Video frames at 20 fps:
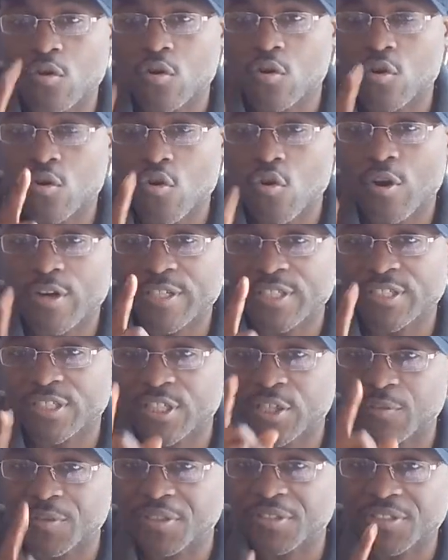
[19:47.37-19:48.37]
concordance
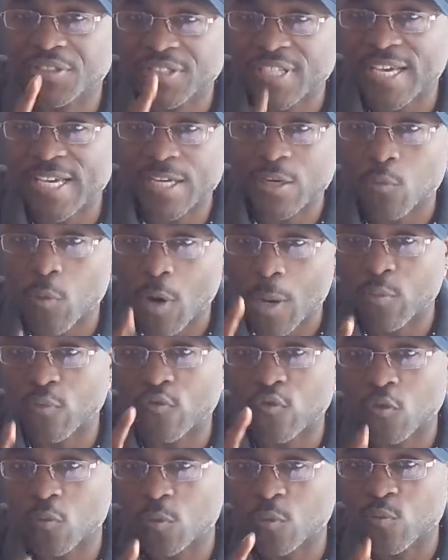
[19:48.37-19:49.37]
here in a second, right
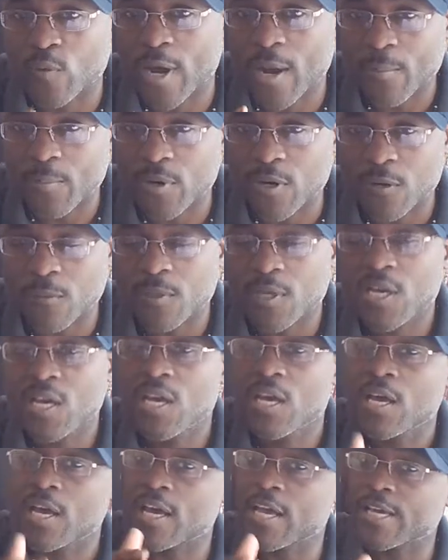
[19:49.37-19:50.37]
before we wrap up,
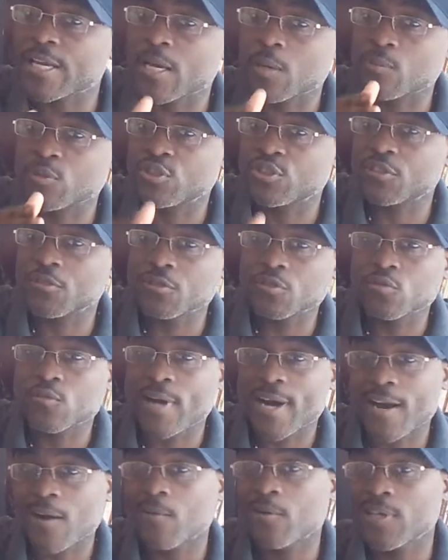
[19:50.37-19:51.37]
and I'm gonna show you
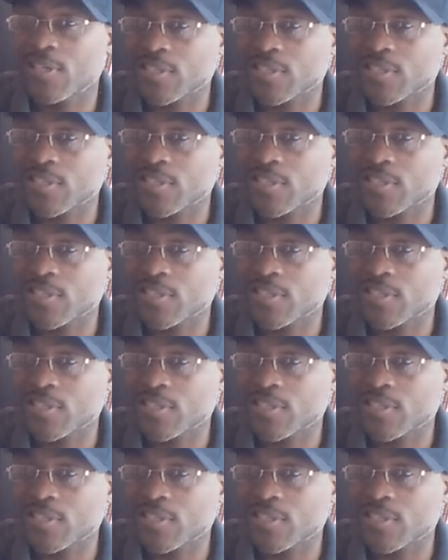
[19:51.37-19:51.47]
how